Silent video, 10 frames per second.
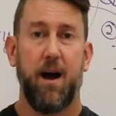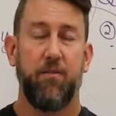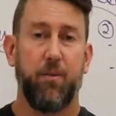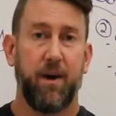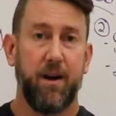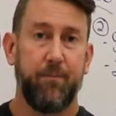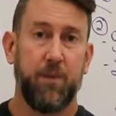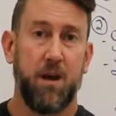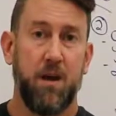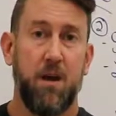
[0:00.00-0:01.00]
everybody,
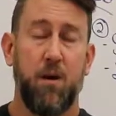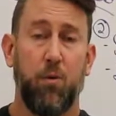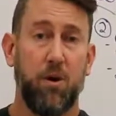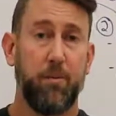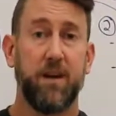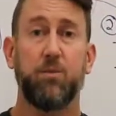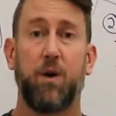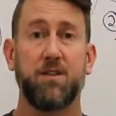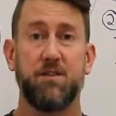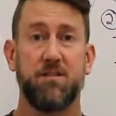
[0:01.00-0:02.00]
welcome back to
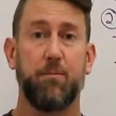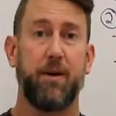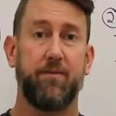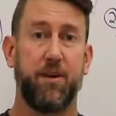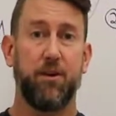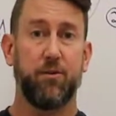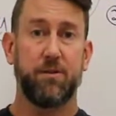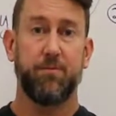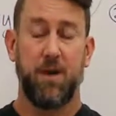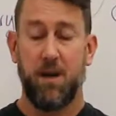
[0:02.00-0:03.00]
watching some of my
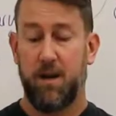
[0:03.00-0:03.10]
videos.